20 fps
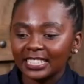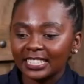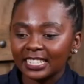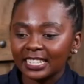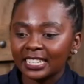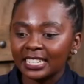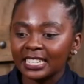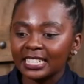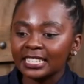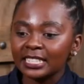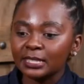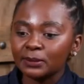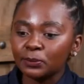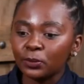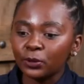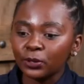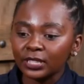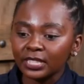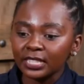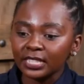Lisa, it's
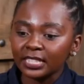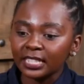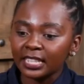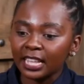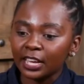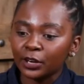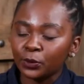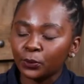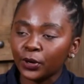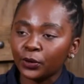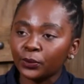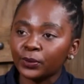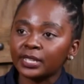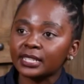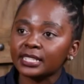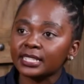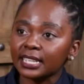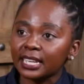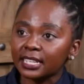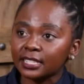important that when we
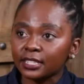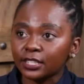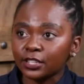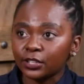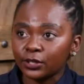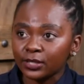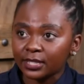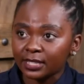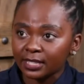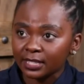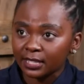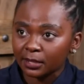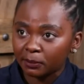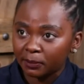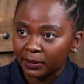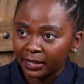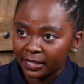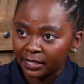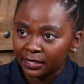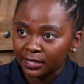discuss a nuisance
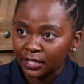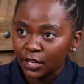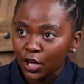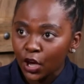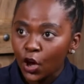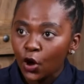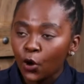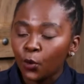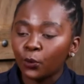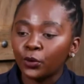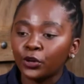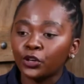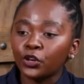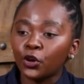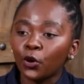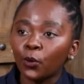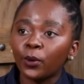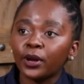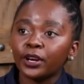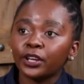complaint, we
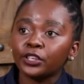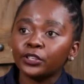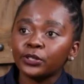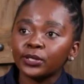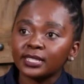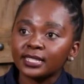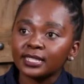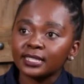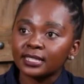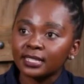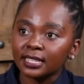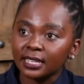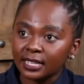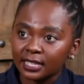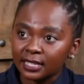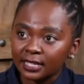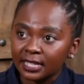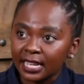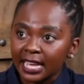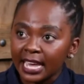know what a nuisance
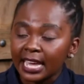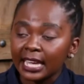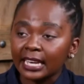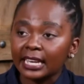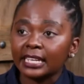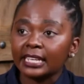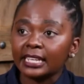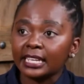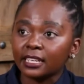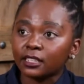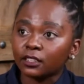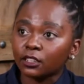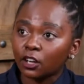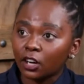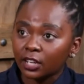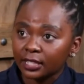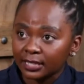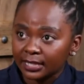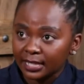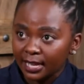is in a legal
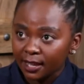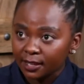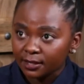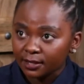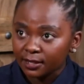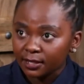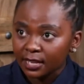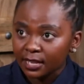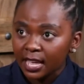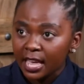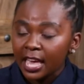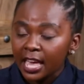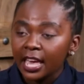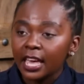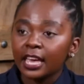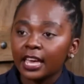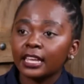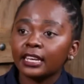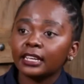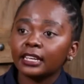context.
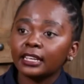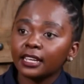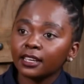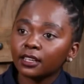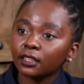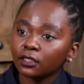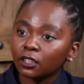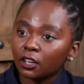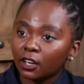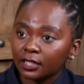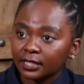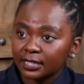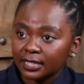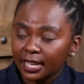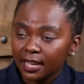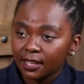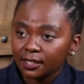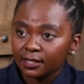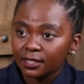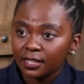In a legal
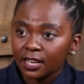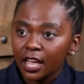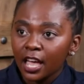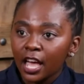context,